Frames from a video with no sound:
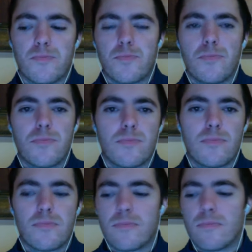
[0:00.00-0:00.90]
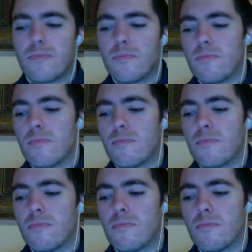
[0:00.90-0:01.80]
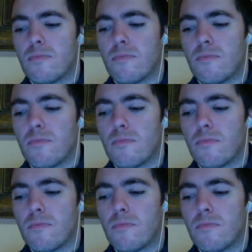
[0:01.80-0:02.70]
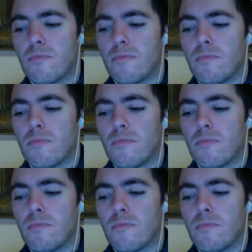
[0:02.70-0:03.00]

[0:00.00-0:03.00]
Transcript: (silent)